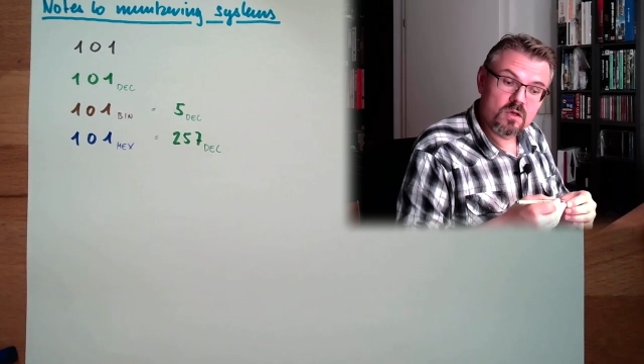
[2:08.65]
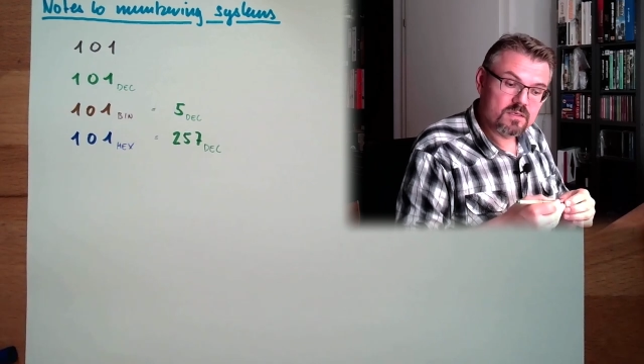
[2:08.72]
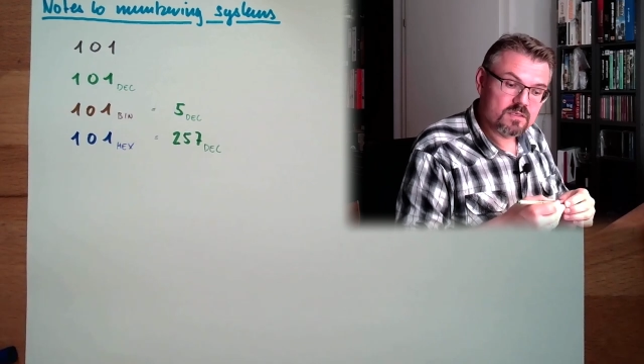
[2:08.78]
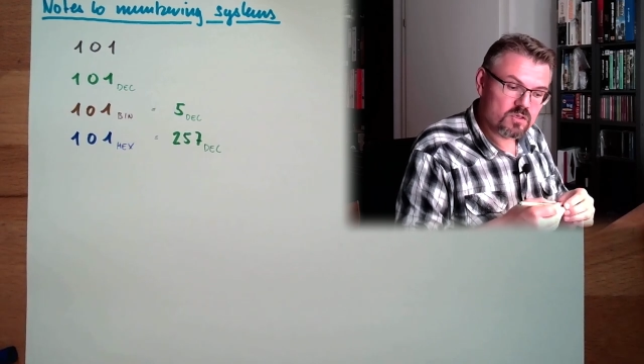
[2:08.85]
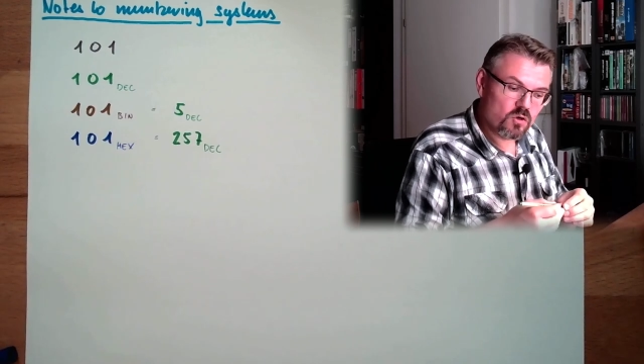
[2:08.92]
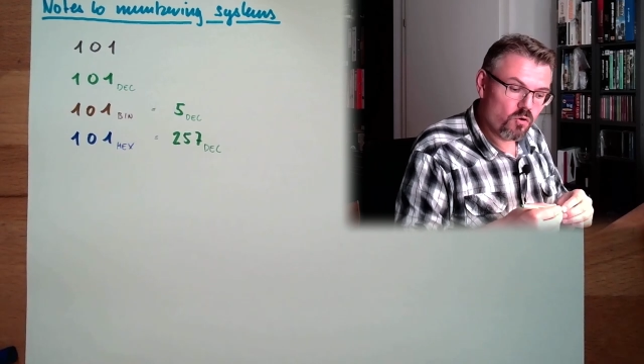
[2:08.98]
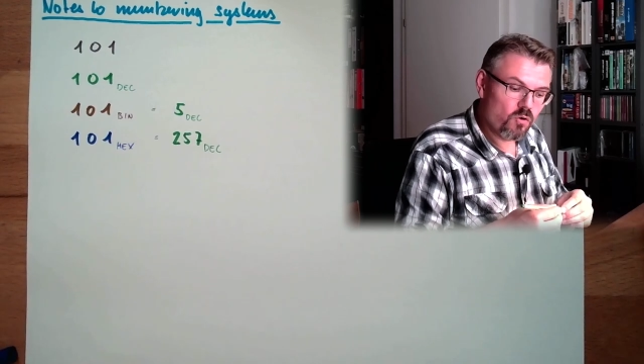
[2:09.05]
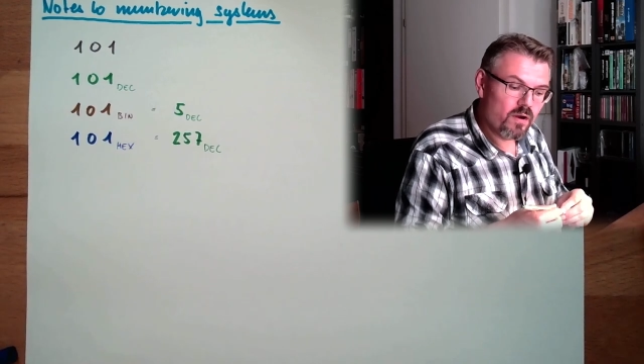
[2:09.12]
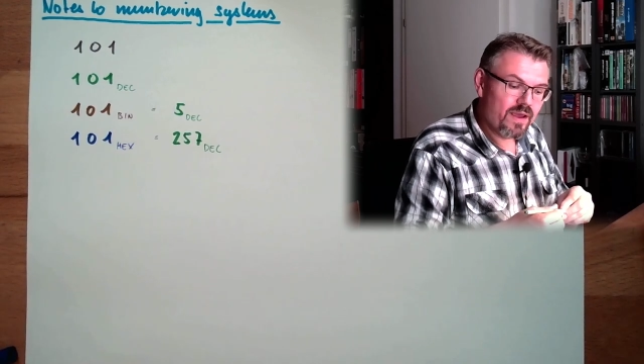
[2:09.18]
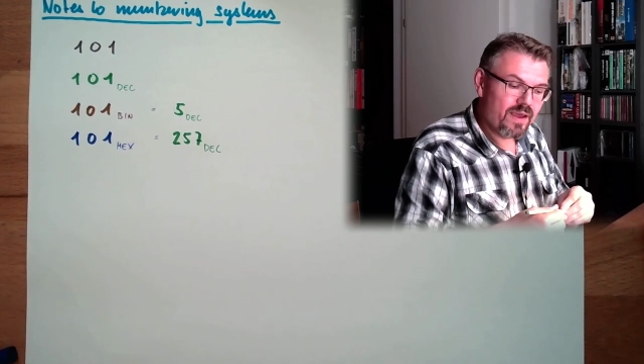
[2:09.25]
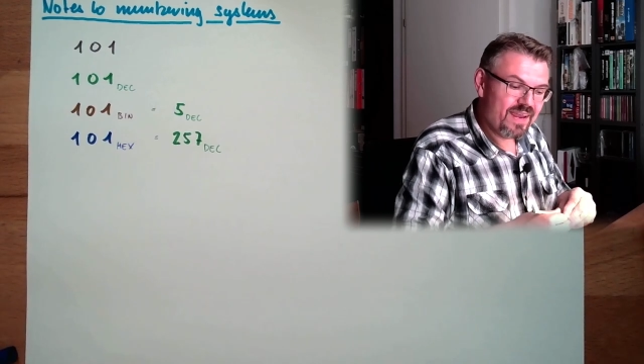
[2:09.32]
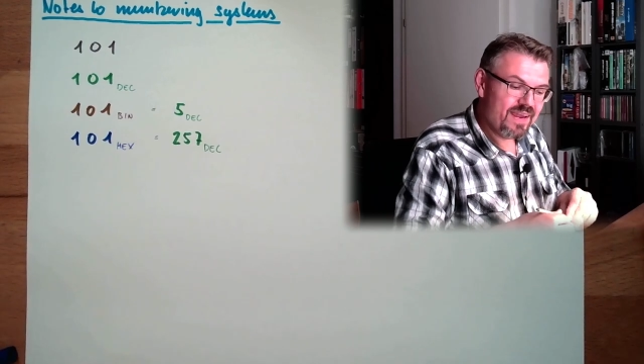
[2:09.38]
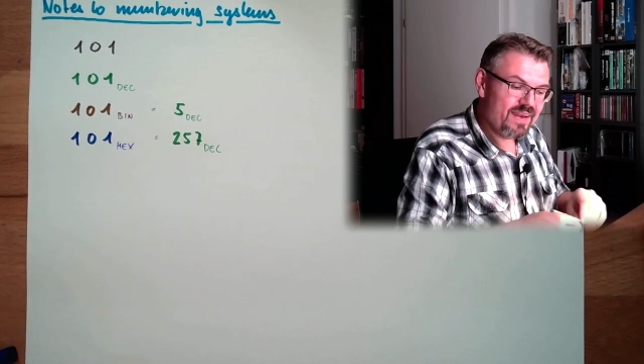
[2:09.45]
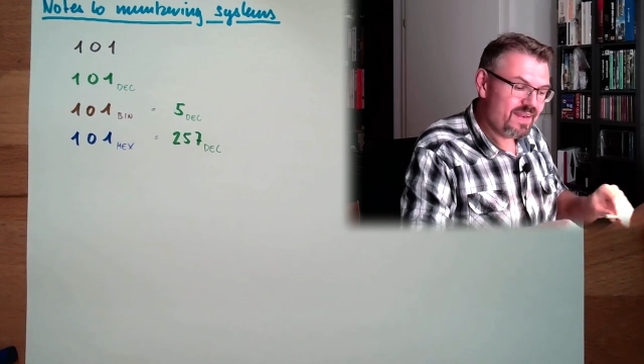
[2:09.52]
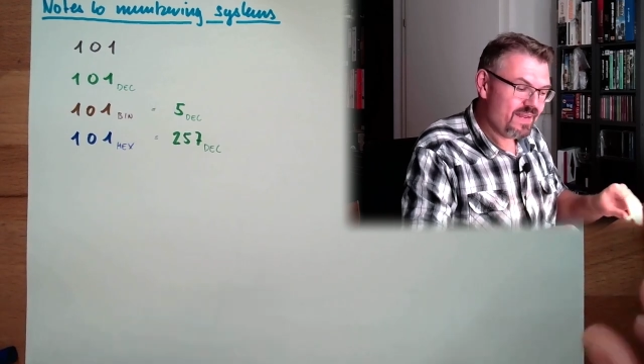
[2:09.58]
So
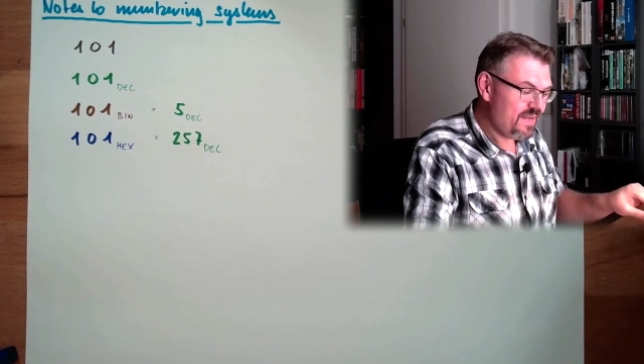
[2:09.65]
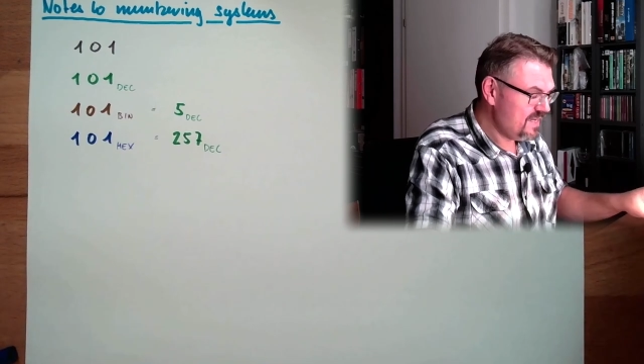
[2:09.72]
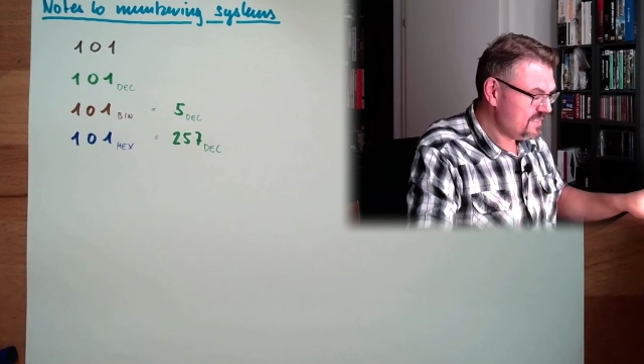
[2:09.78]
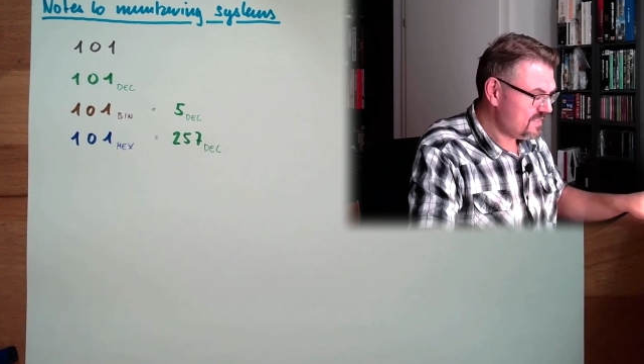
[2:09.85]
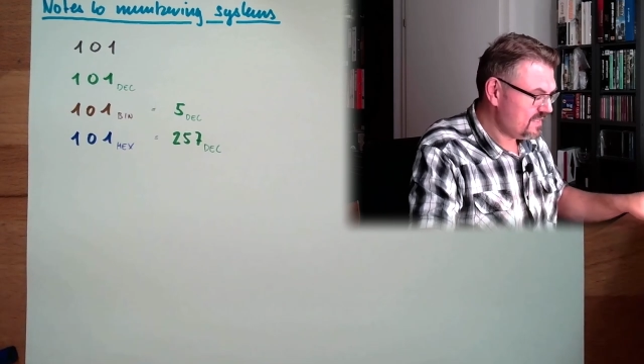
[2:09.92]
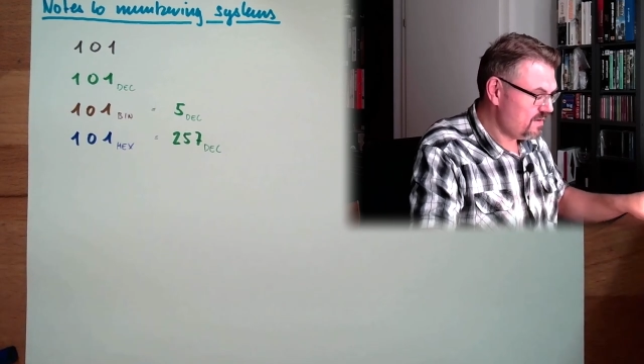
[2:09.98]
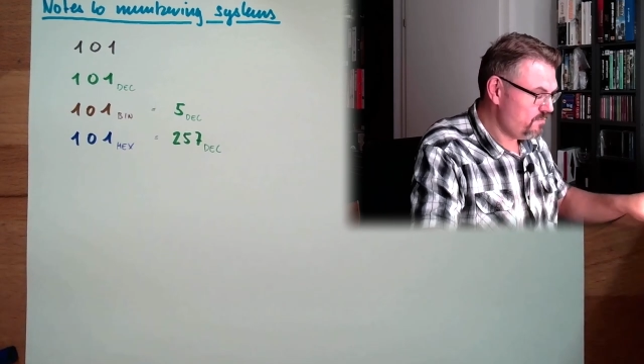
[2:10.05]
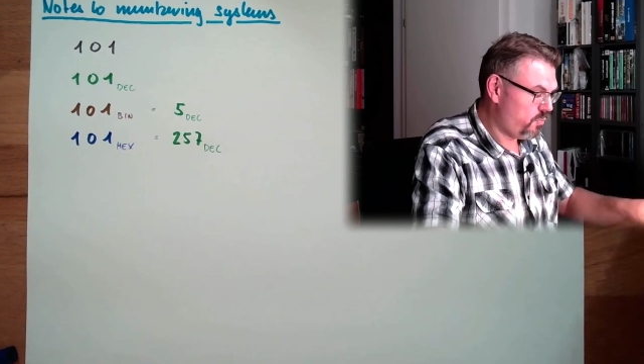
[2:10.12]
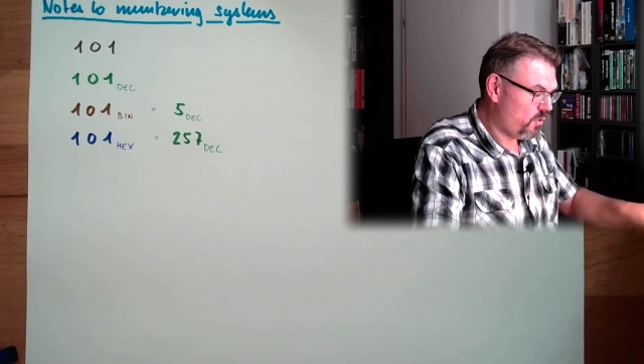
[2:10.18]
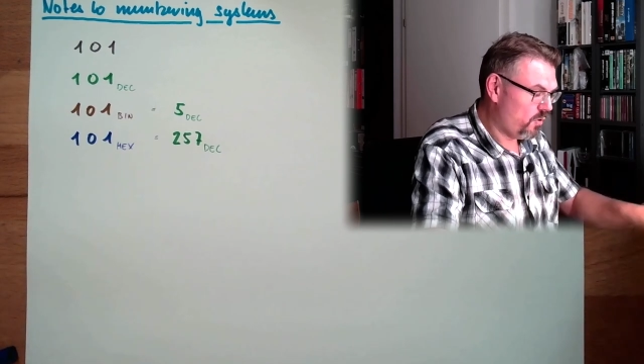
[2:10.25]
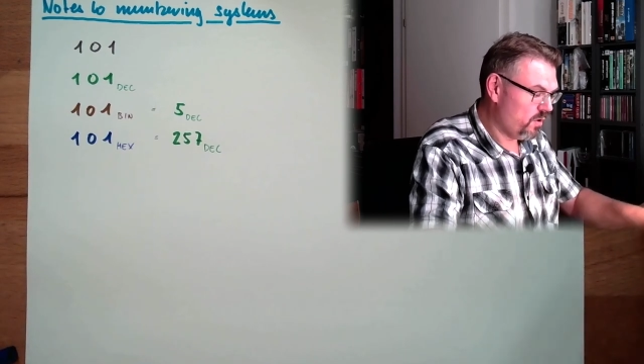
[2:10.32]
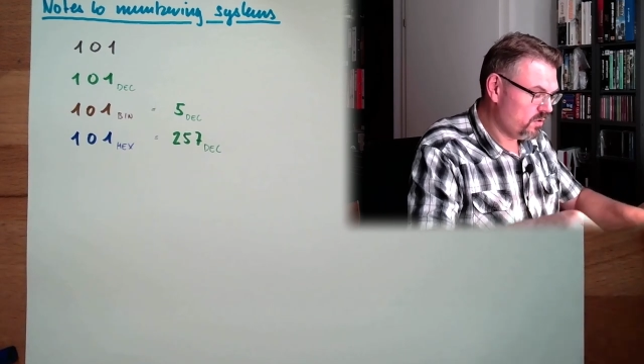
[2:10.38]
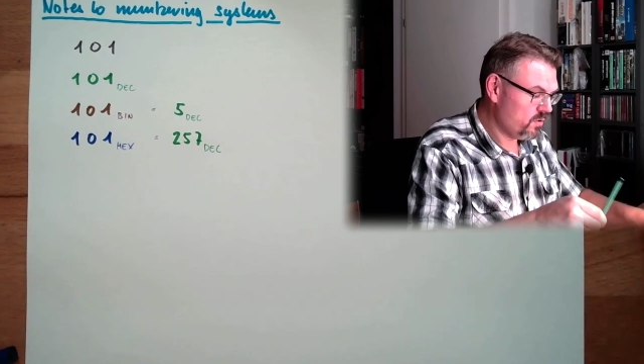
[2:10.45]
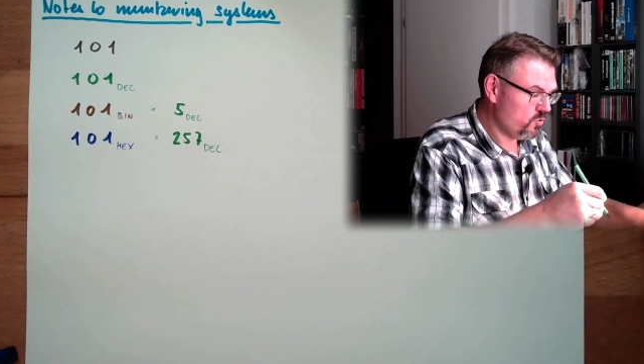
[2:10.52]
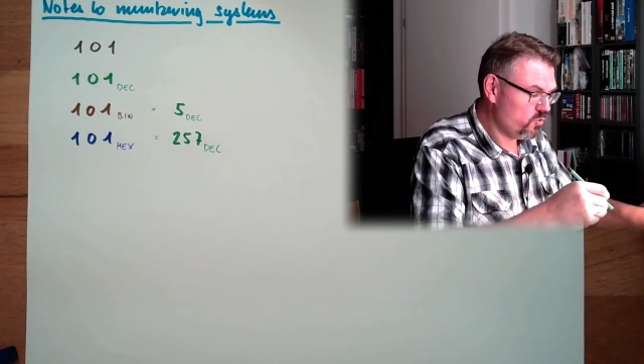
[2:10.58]
it is
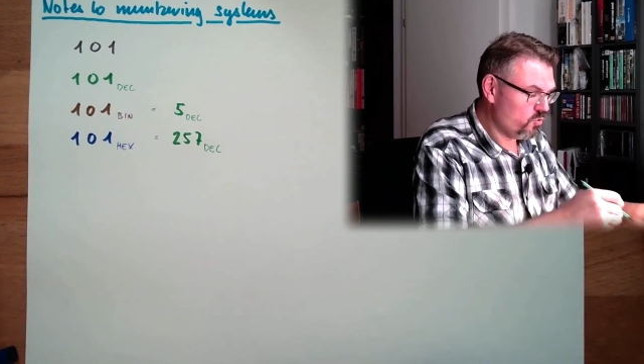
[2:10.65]
important